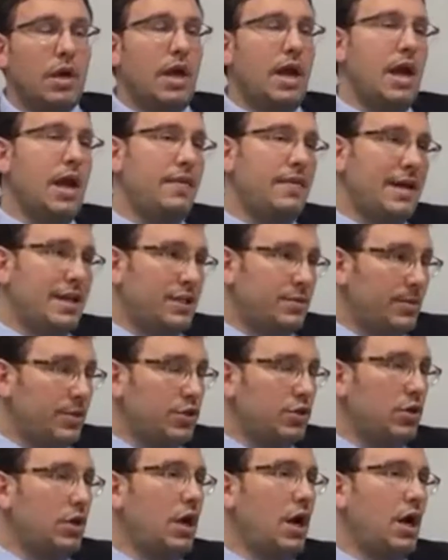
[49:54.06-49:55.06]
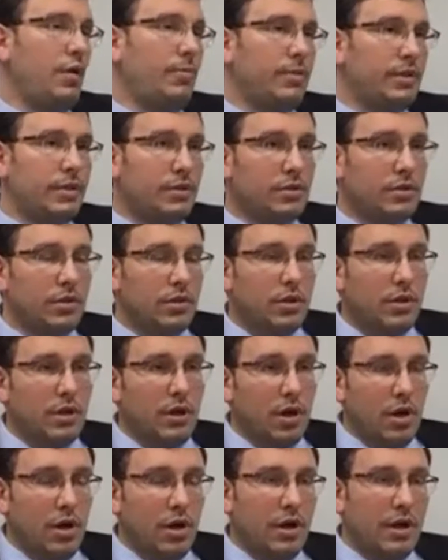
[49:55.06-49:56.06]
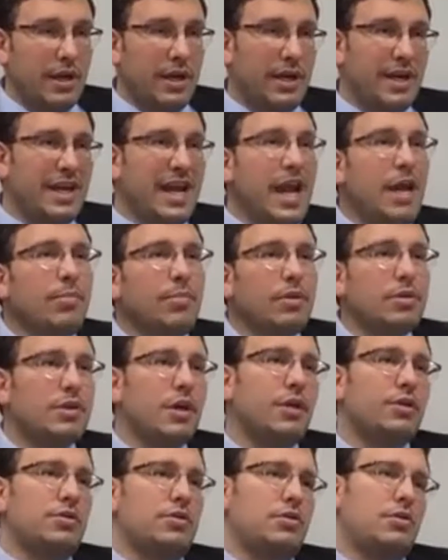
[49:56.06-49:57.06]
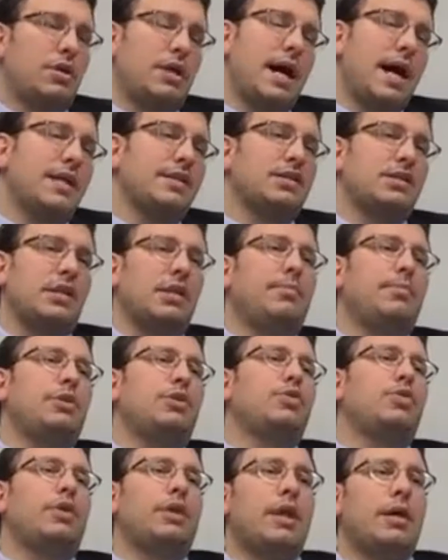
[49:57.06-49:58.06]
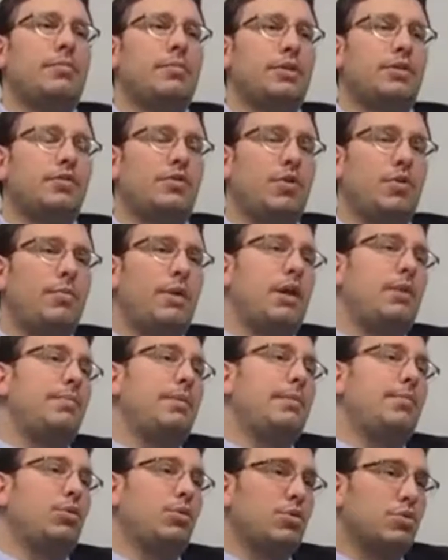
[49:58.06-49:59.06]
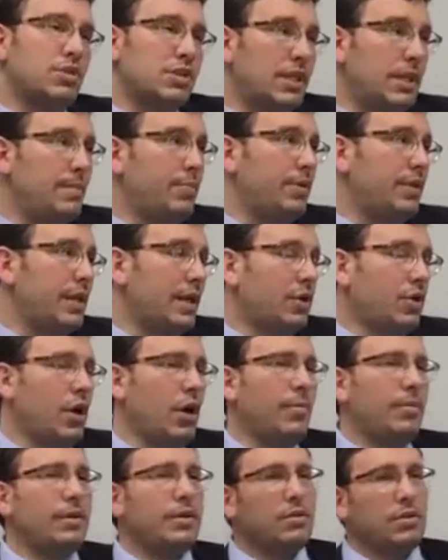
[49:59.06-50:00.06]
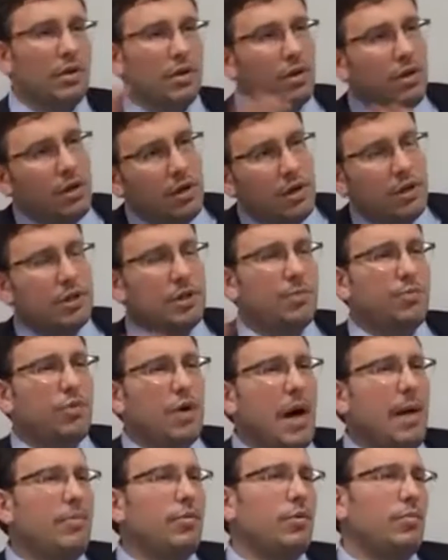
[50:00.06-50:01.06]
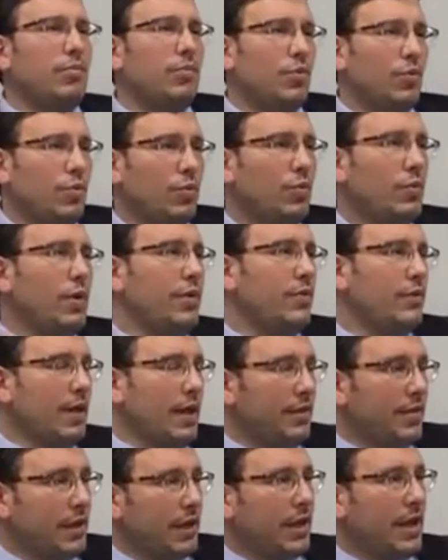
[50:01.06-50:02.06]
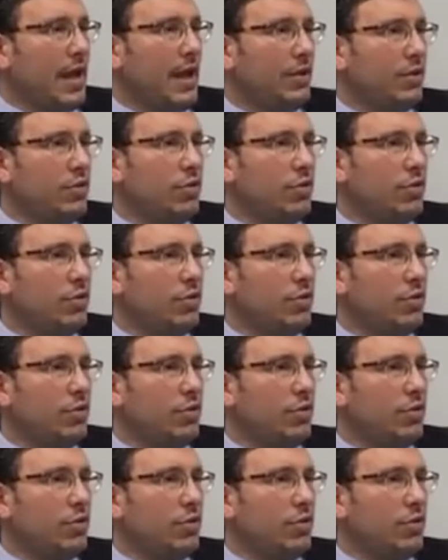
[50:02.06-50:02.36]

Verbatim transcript: And that special garment enables us to constantly be doing that mitzvah. There are many people who sleep with that garment. It's a problem whether or not they can do